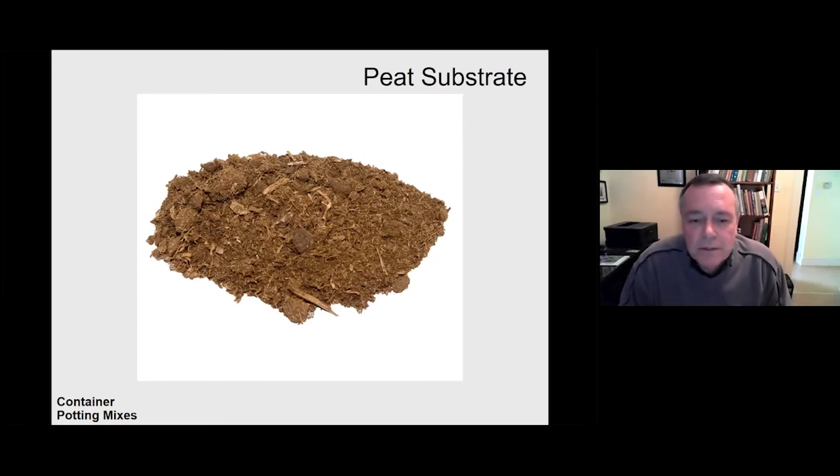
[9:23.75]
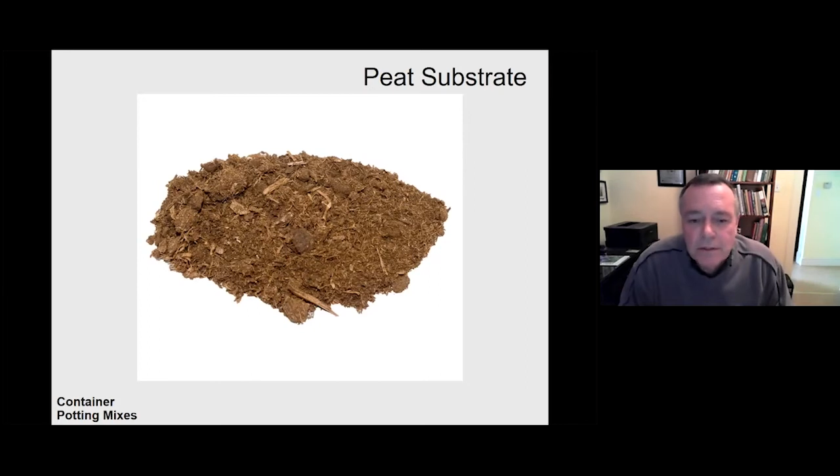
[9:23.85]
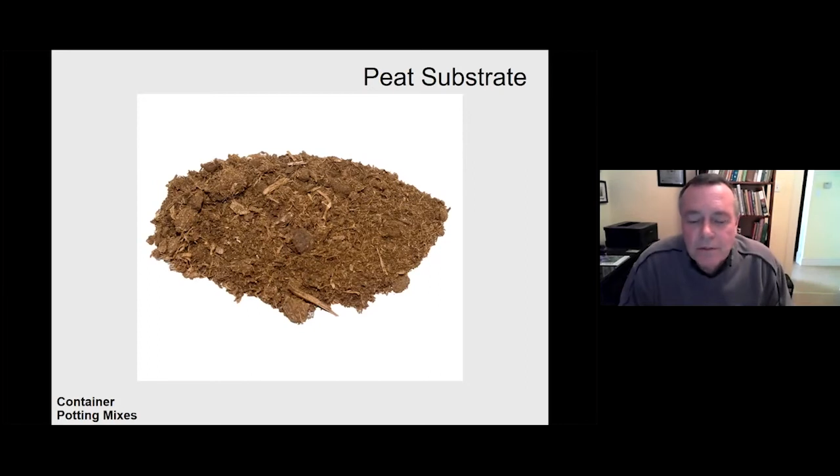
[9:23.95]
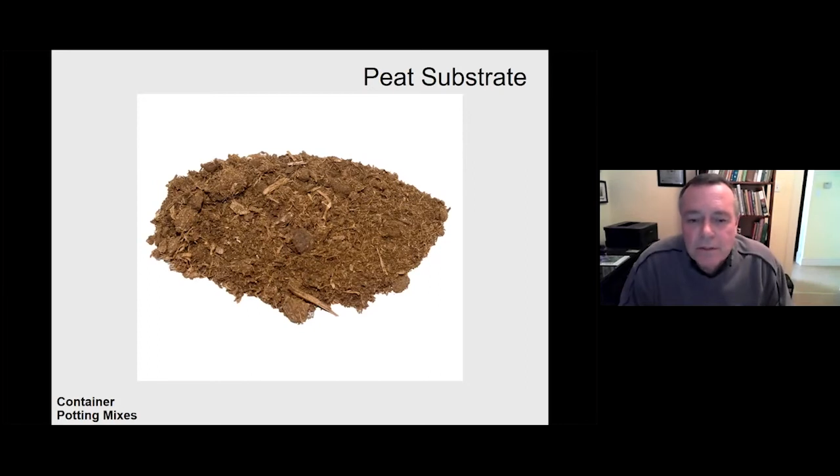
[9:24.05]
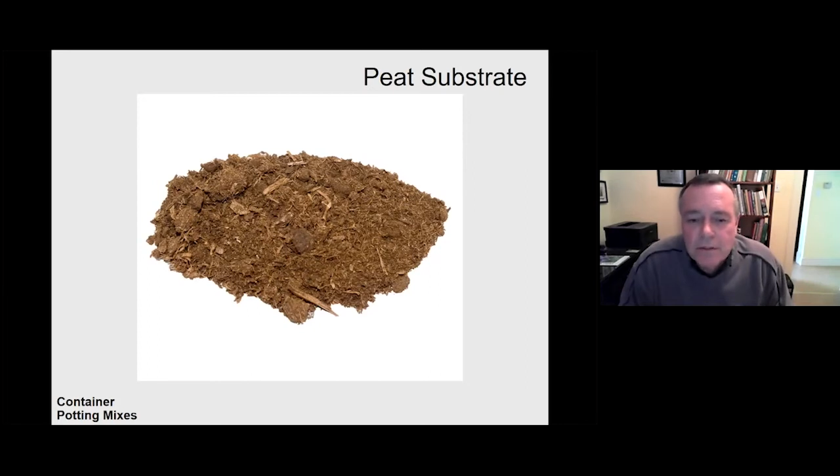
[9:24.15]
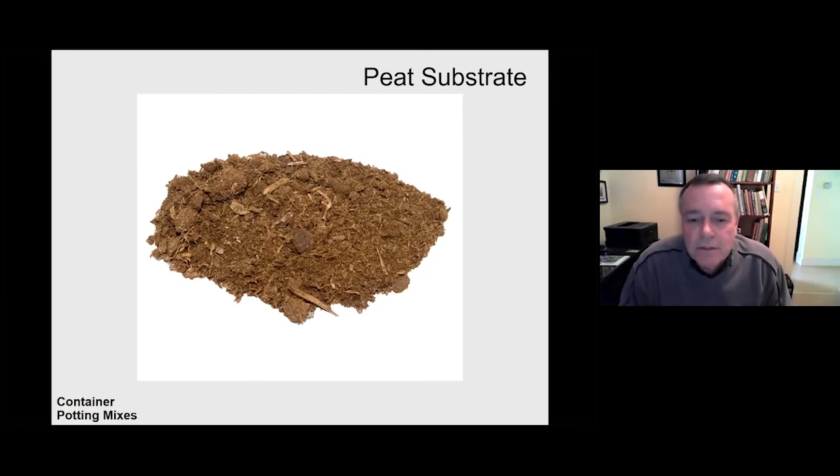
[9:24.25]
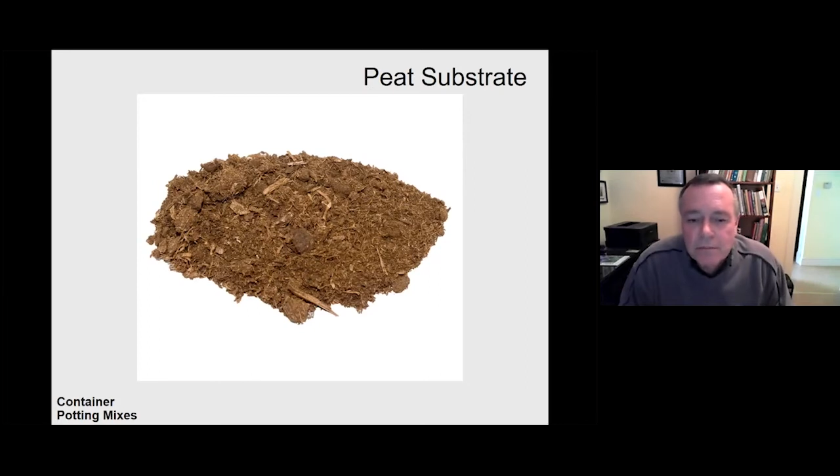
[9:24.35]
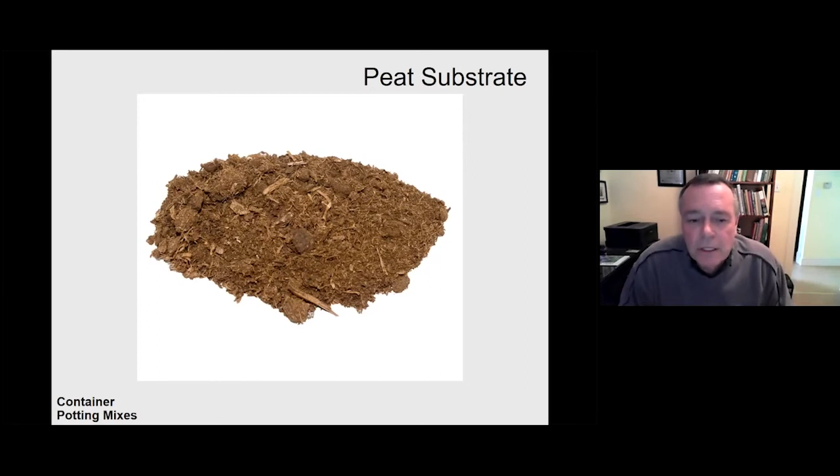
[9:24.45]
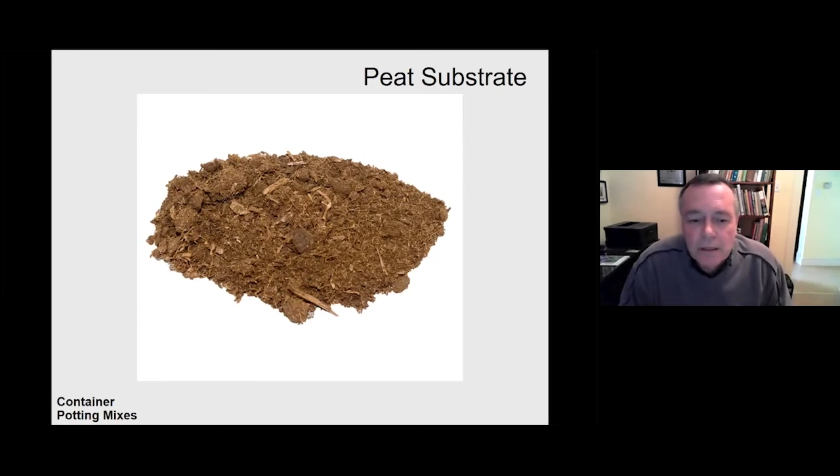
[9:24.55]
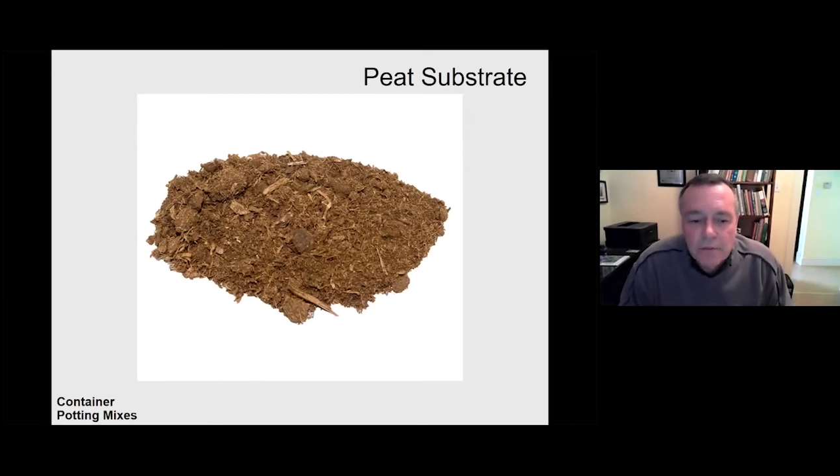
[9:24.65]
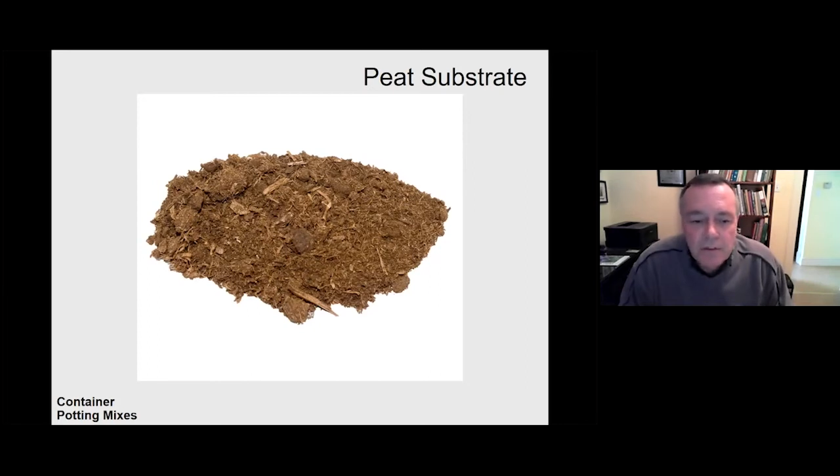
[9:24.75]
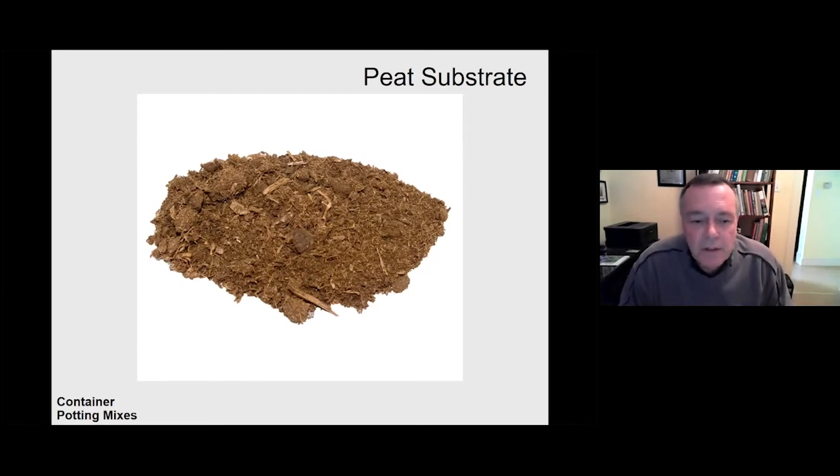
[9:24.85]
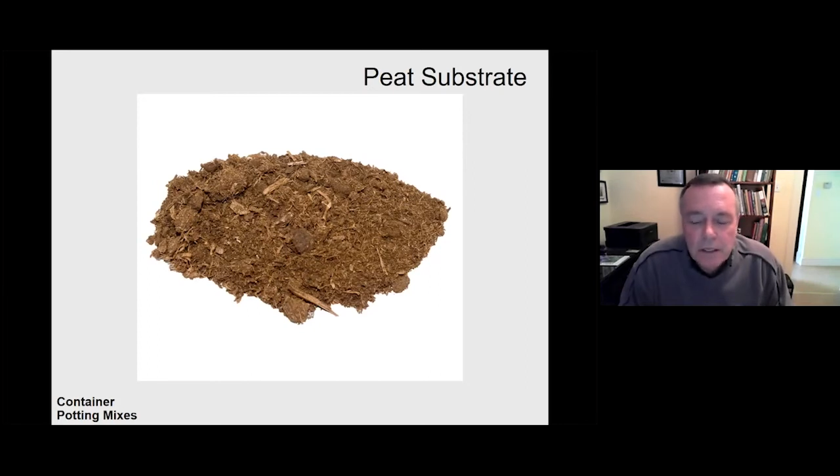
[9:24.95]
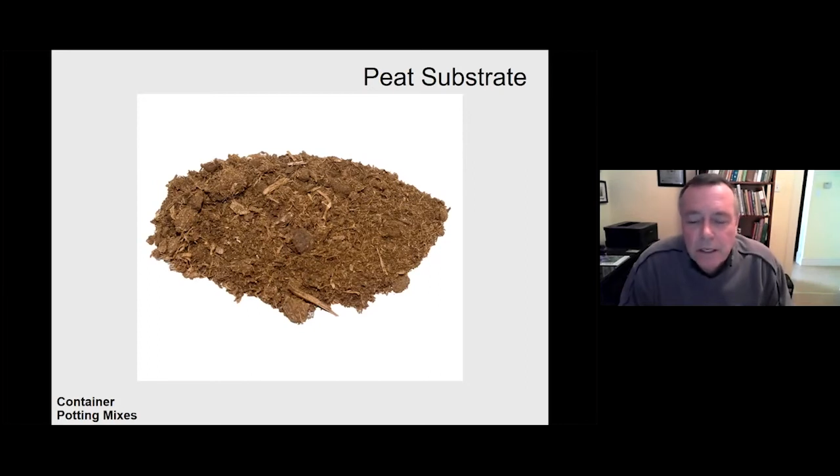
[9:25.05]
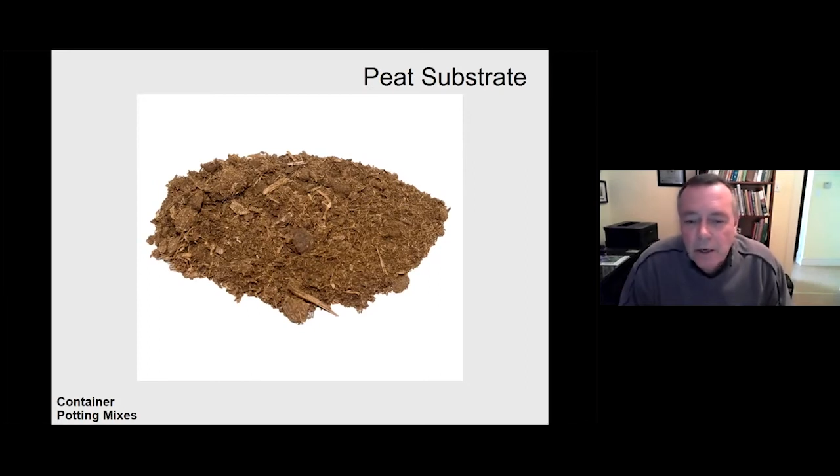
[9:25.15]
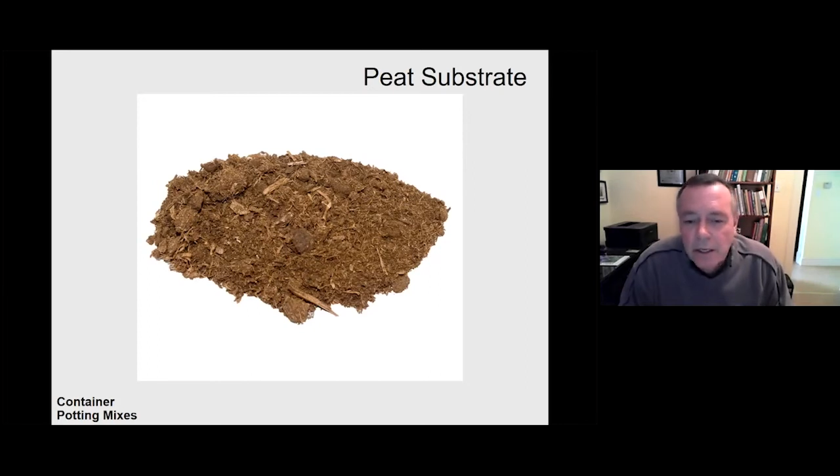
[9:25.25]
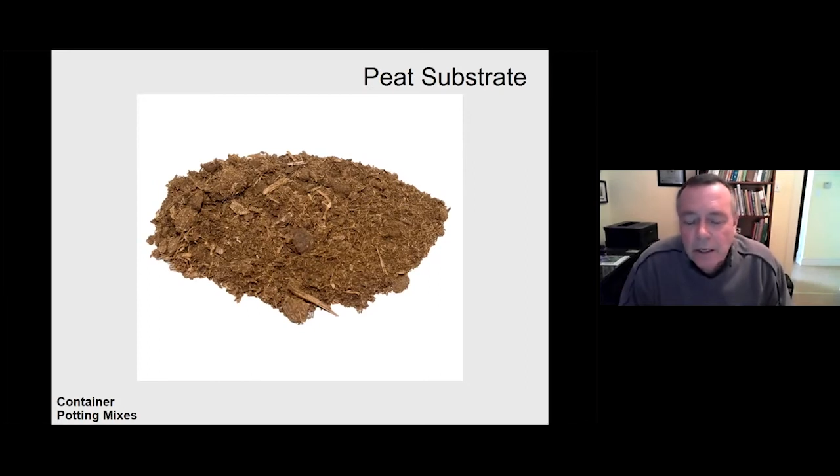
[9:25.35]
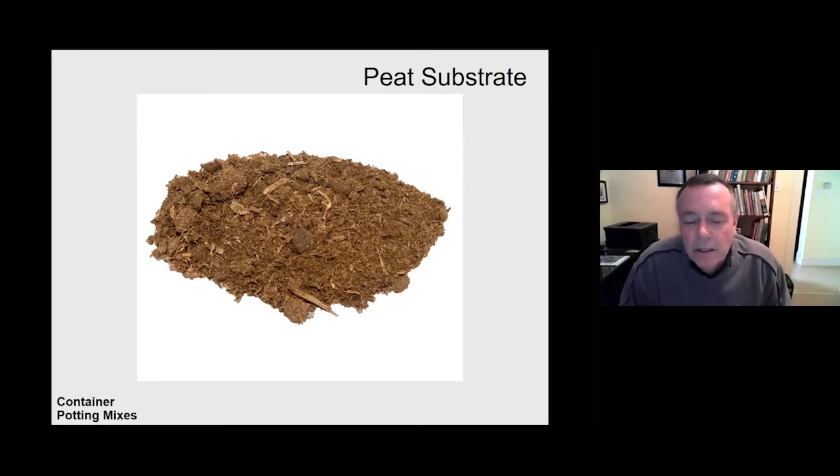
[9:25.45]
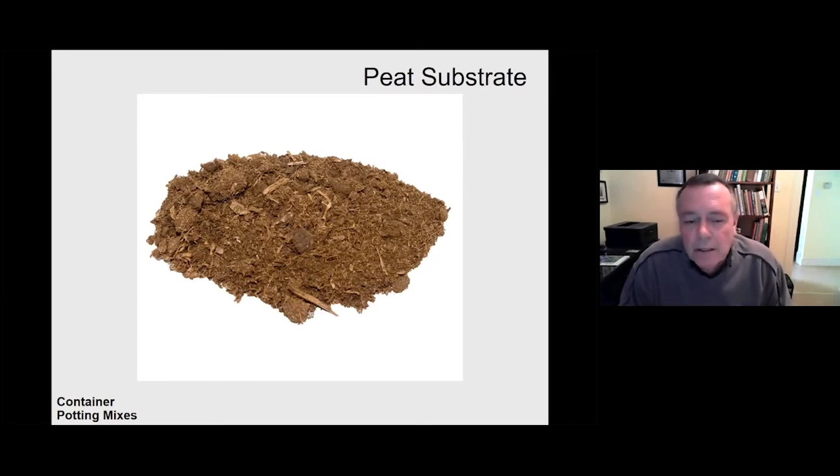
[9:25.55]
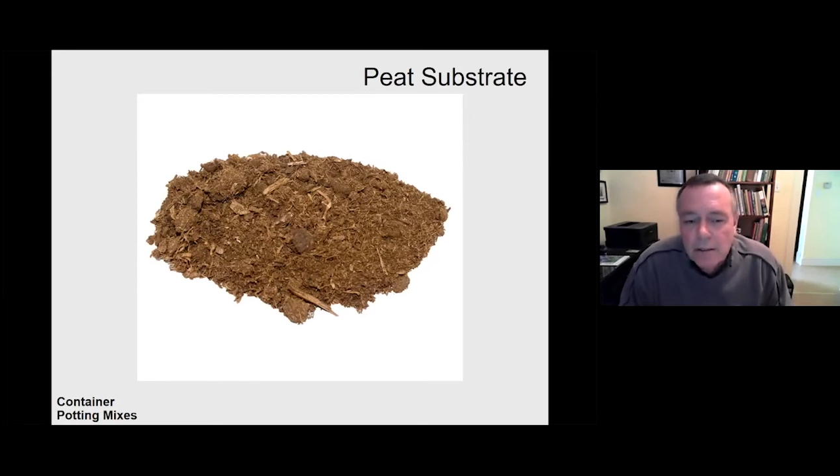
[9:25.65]
if it's in a flooded
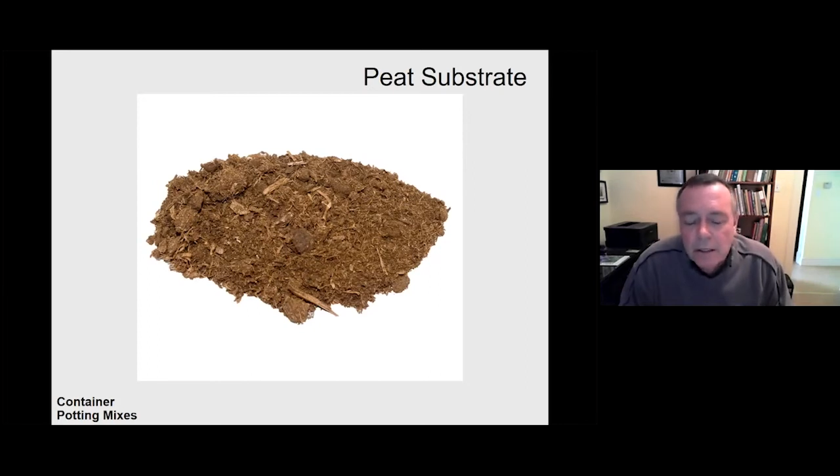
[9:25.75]
area.